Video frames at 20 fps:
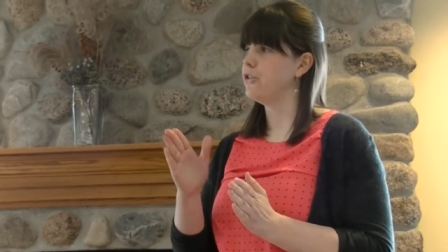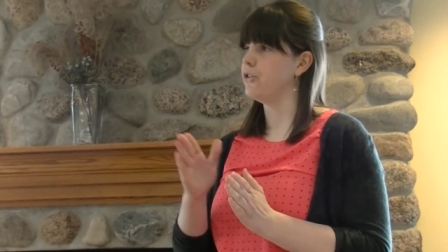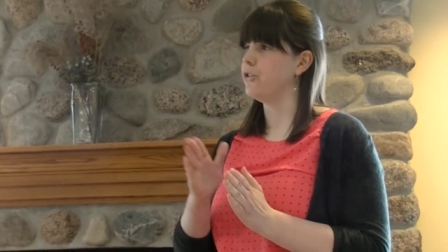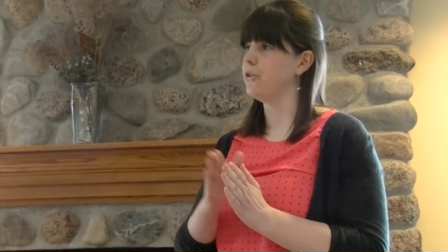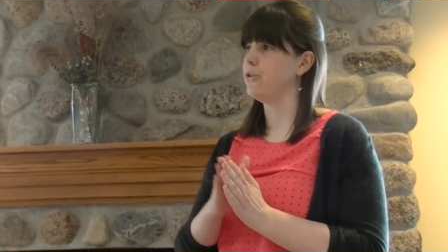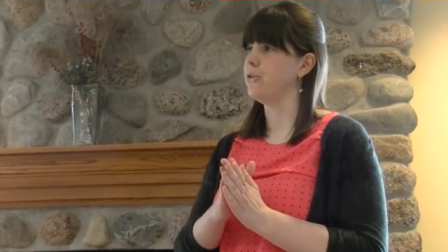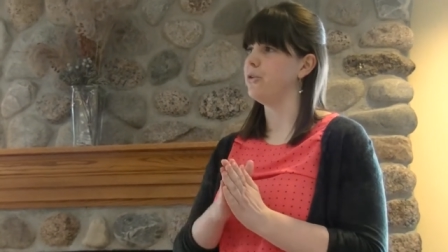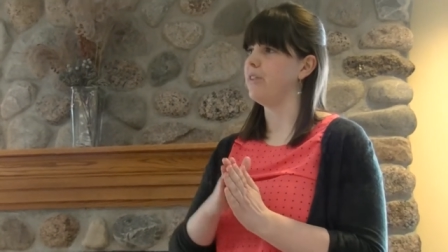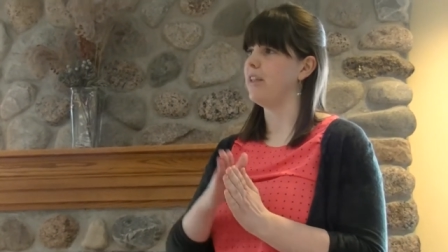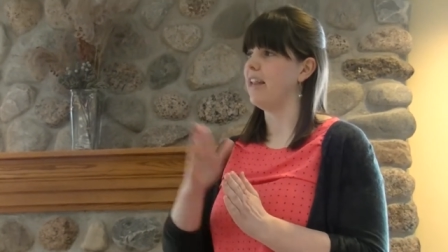
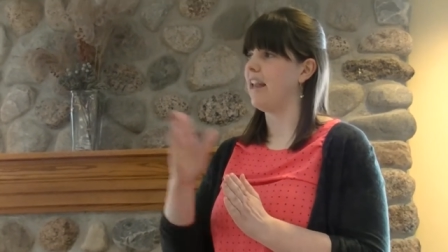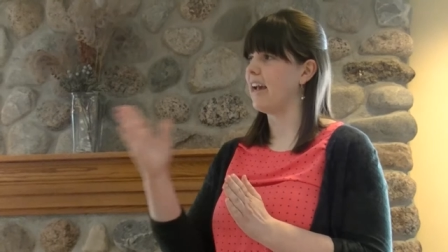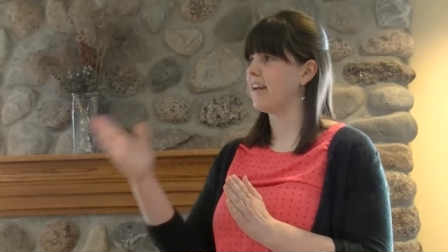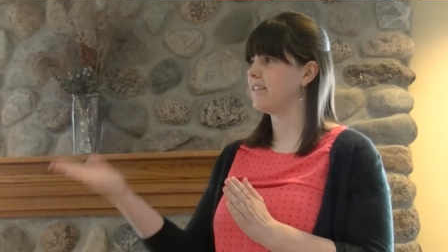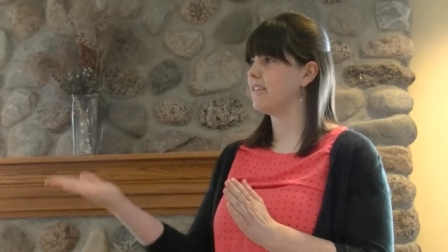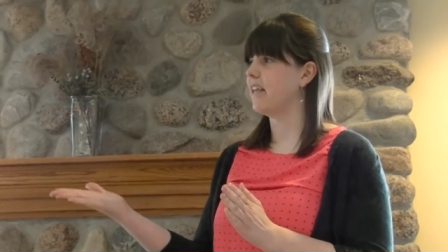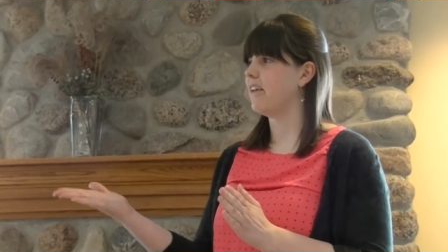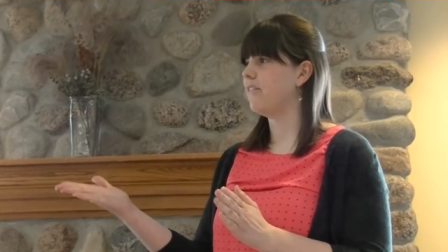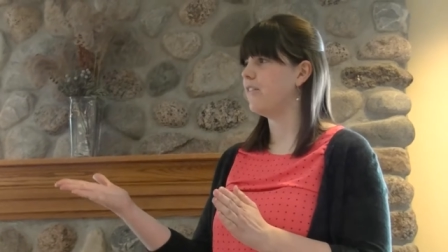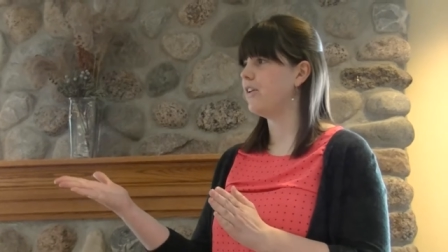to the
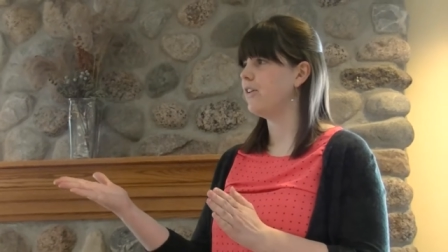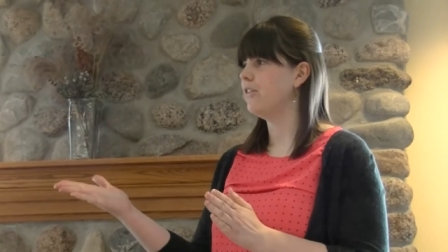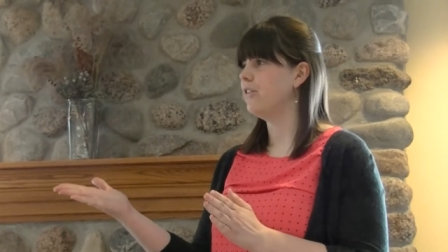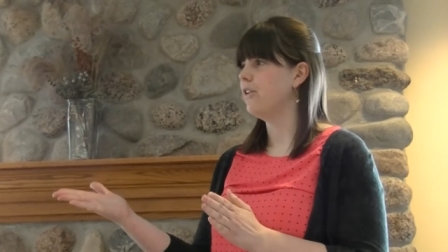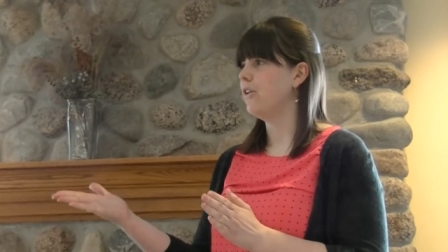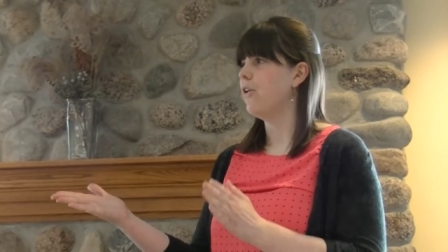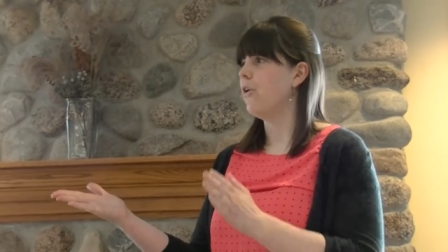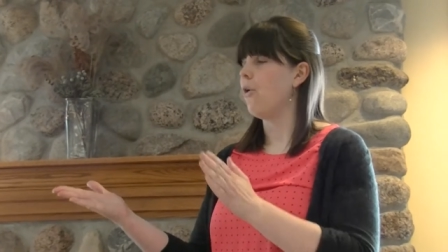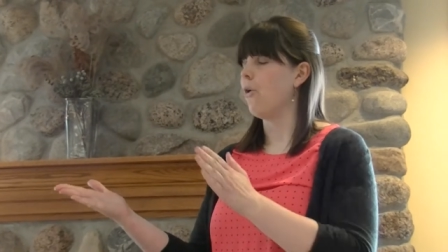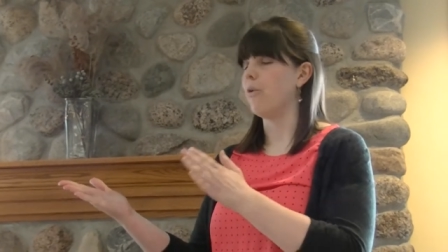next
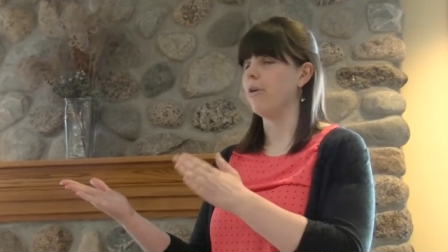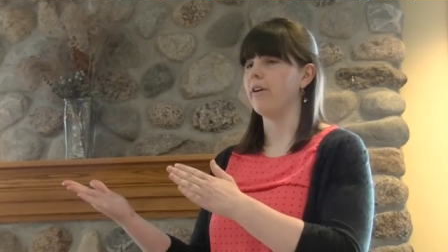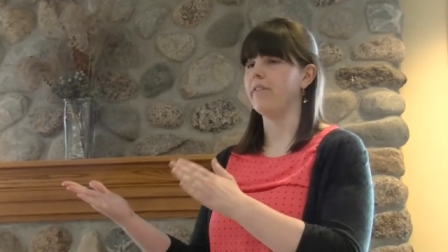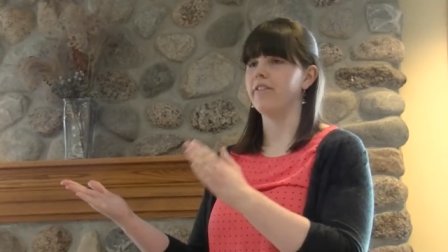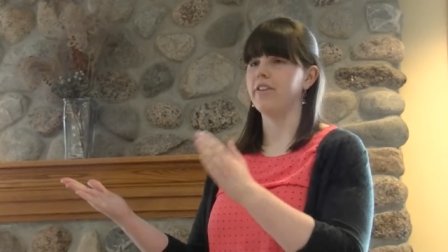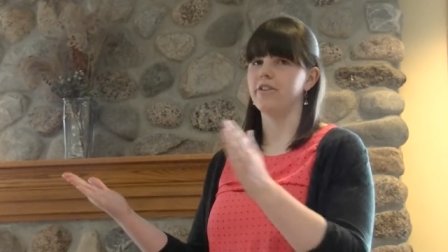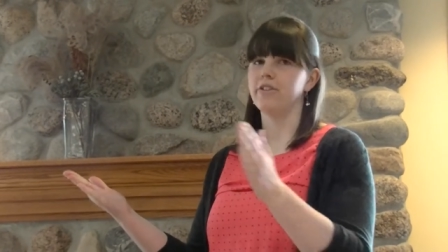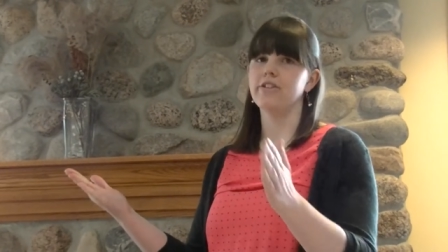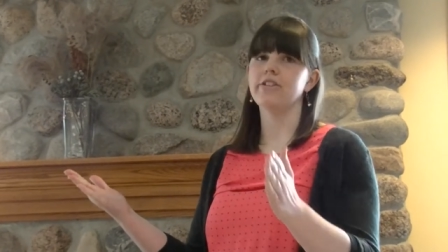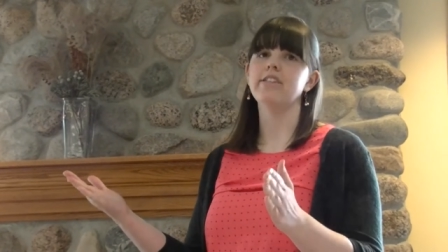level or
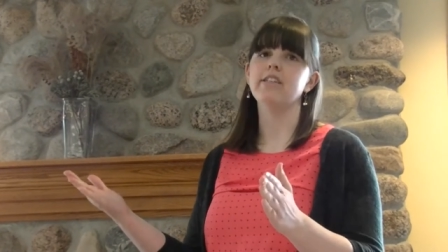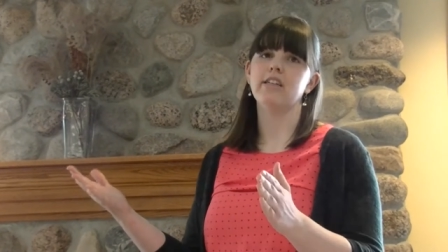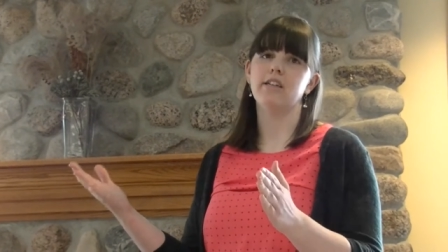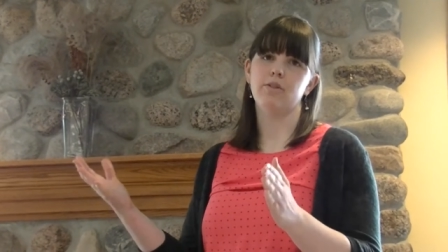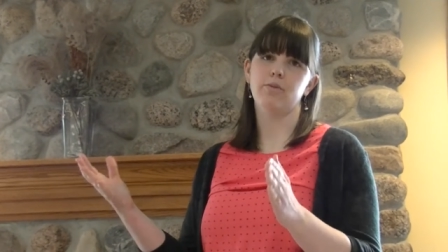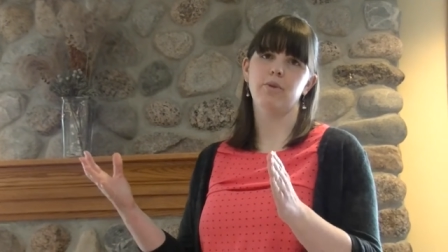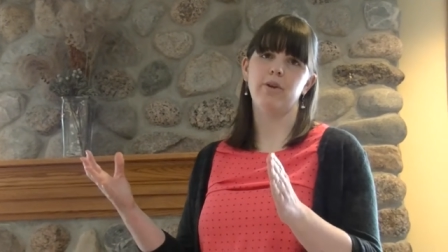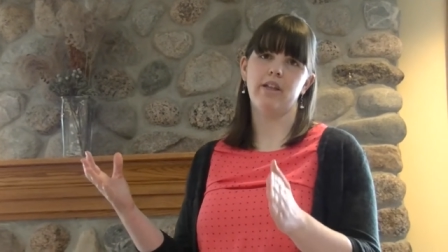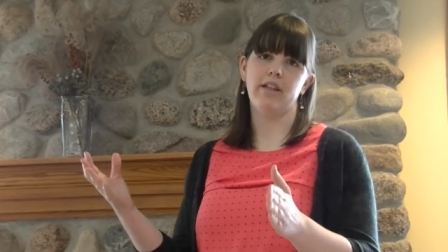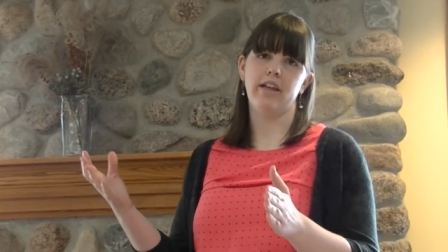if they're
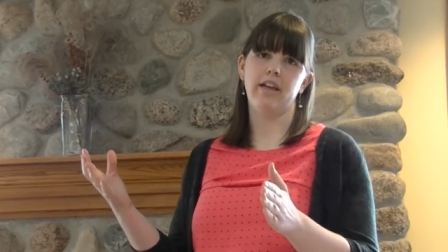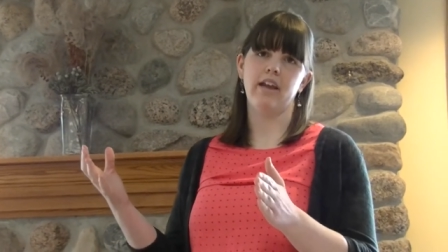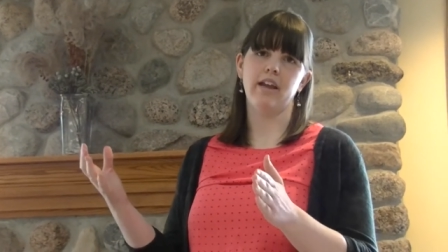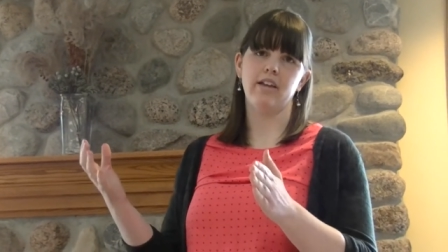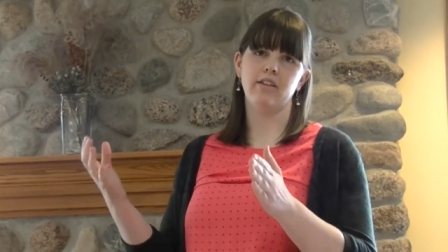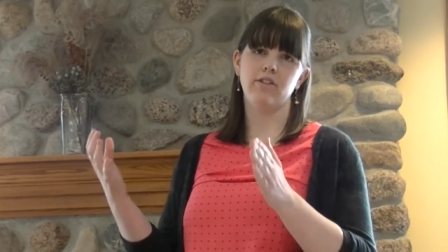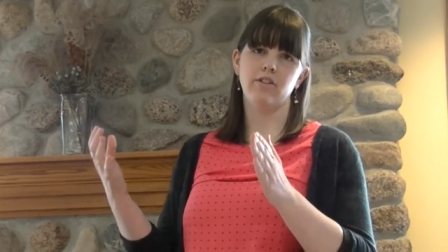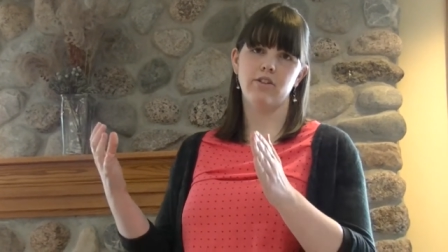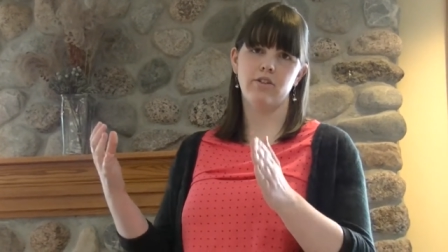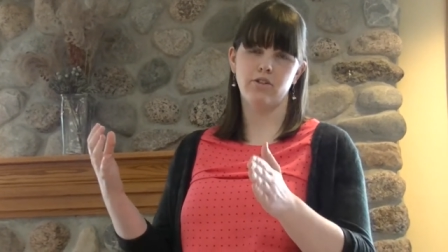still
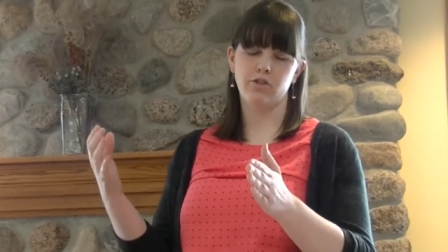really